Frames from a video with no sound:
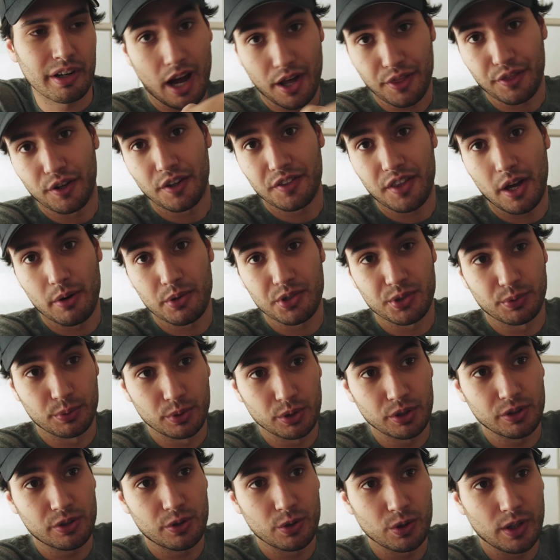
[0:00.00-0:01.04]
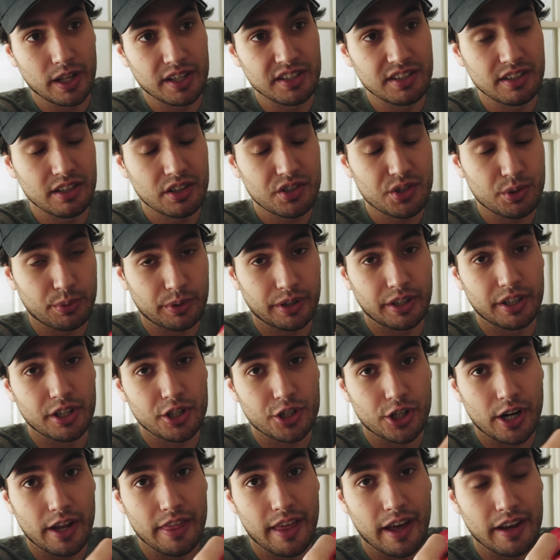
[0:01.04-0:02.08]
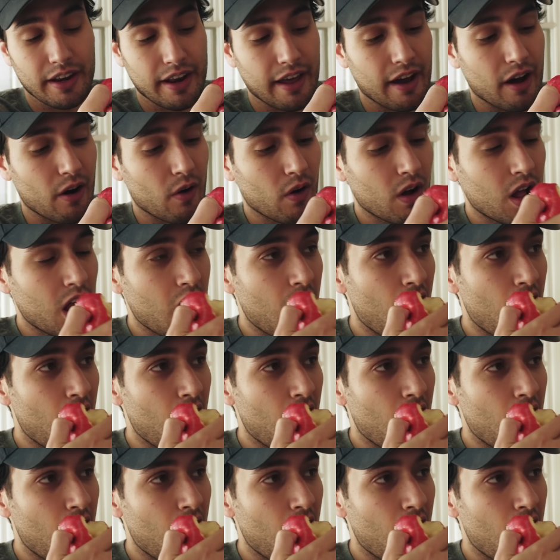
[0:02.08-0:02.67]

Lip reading: I thought that was a really cool idea, so we're gonna try that now.